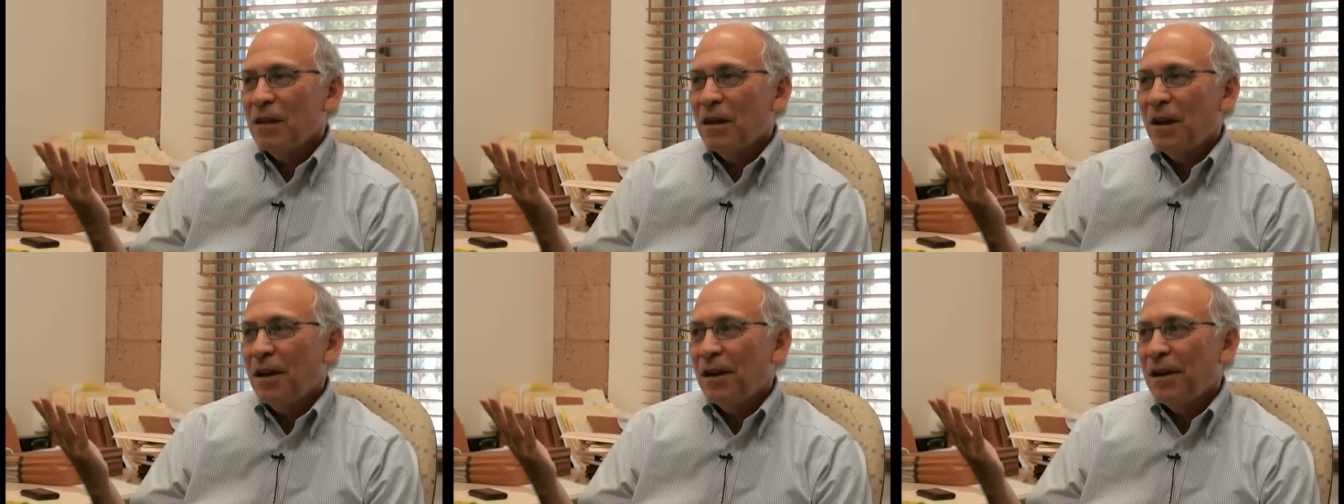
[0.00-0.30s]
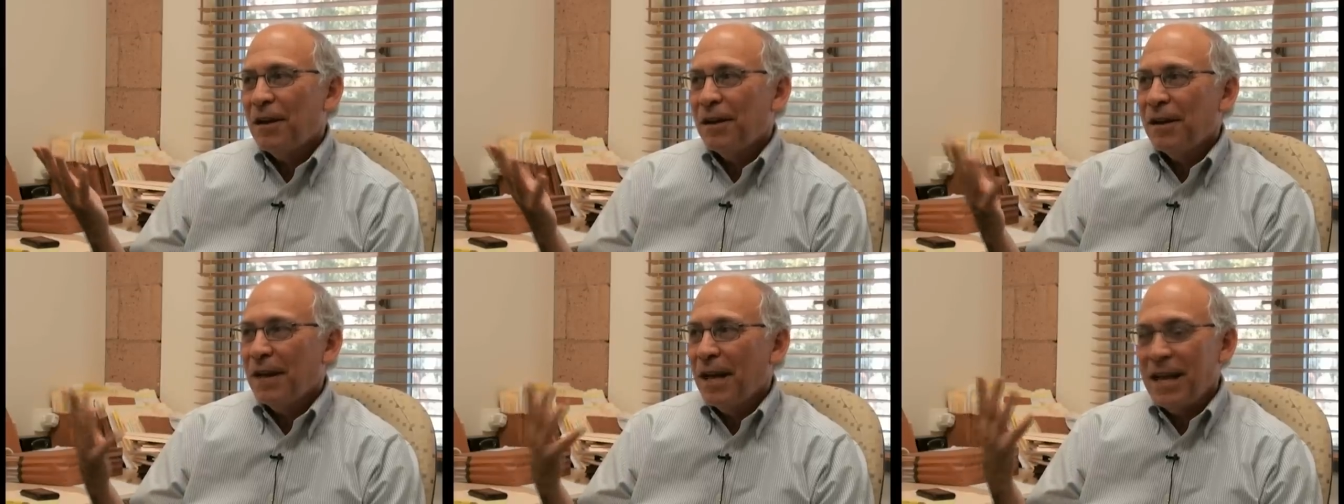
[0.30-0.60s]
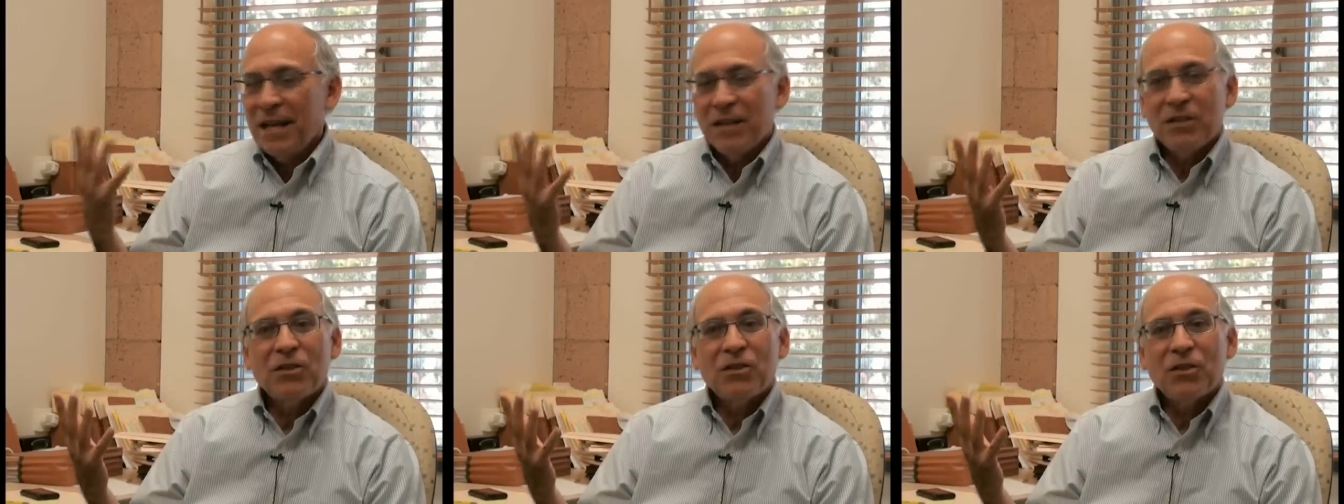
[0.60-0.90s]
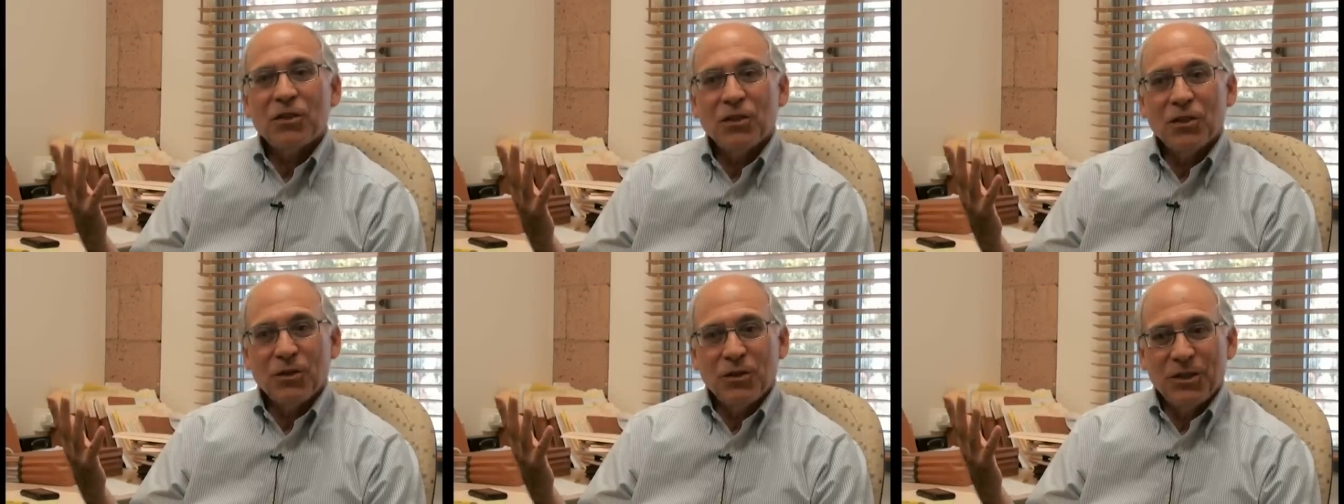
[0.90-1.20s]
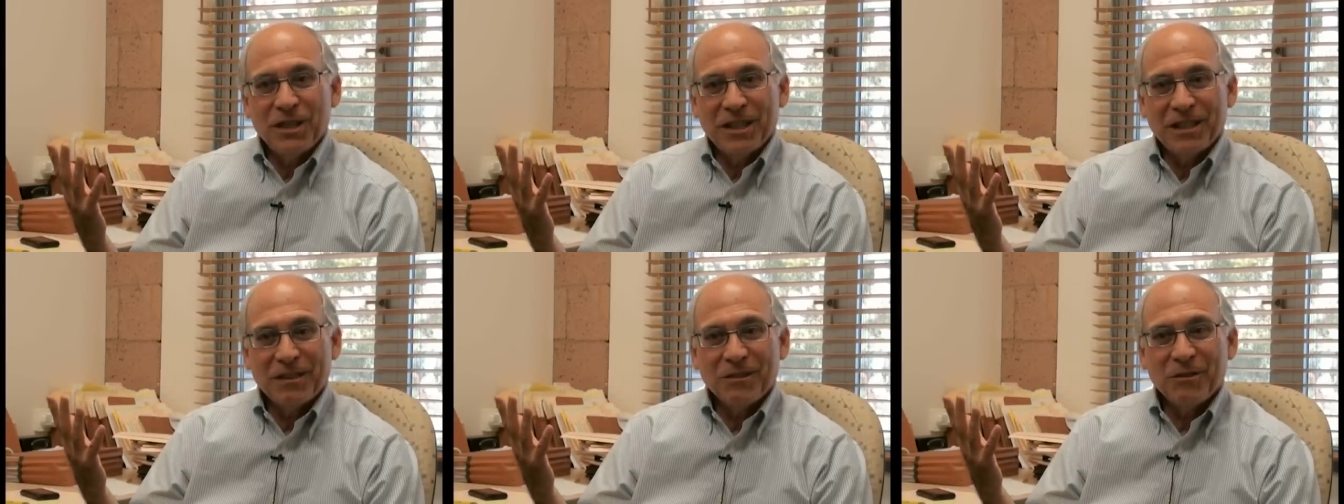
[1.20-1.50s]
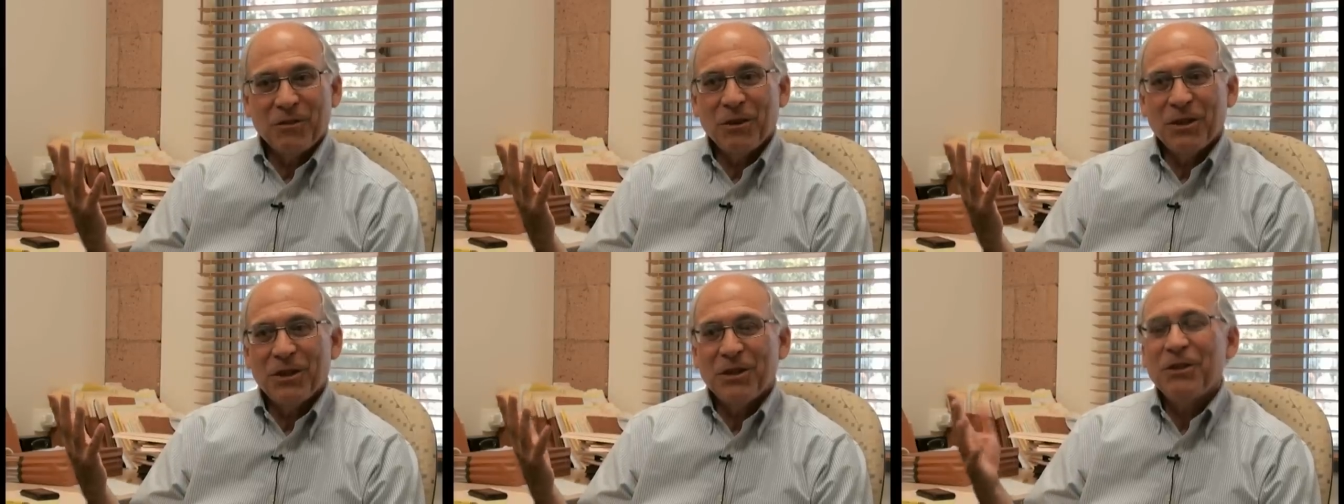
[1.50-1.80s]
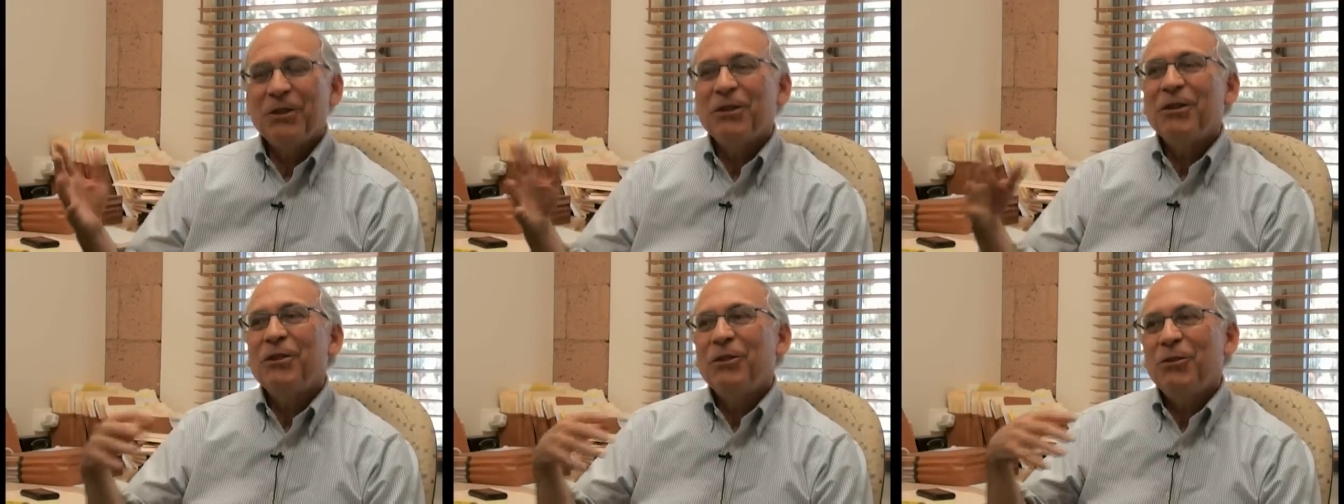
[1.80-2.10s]
uh, aids to learning,
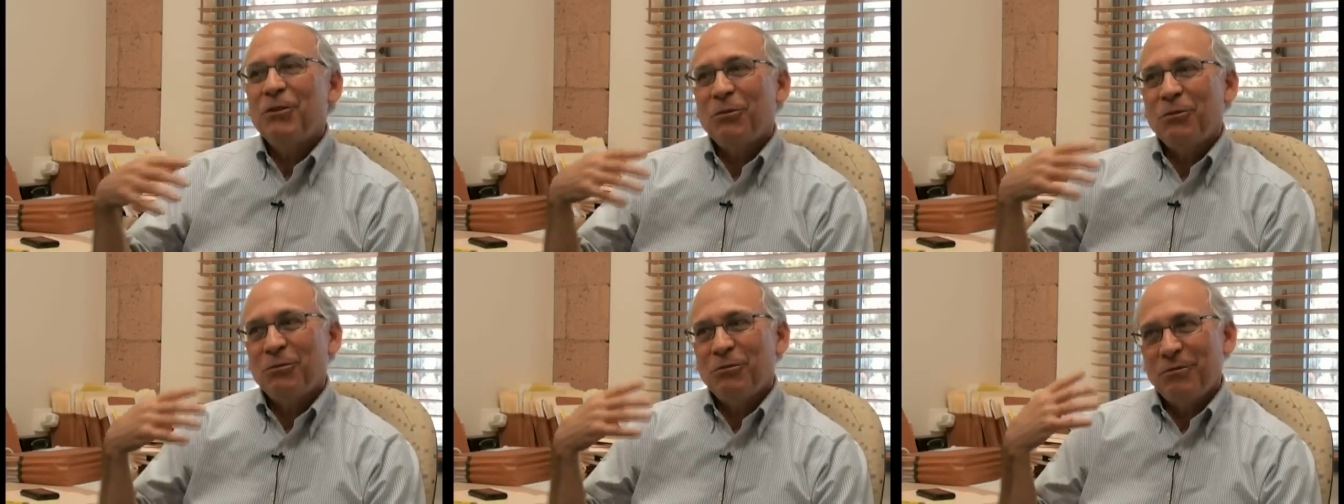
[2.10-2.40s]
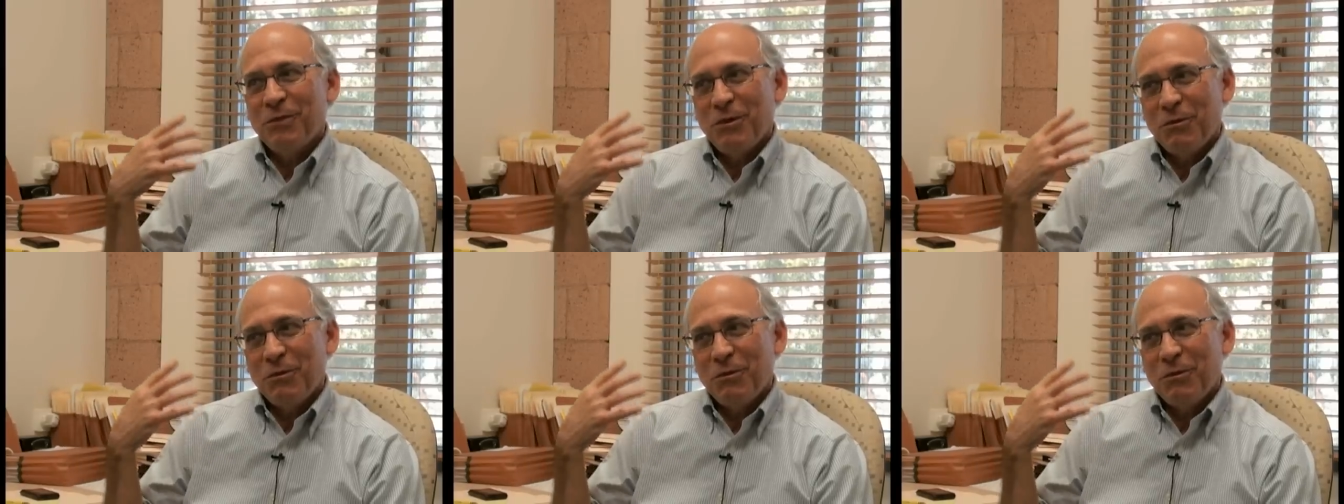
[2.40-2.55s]
where you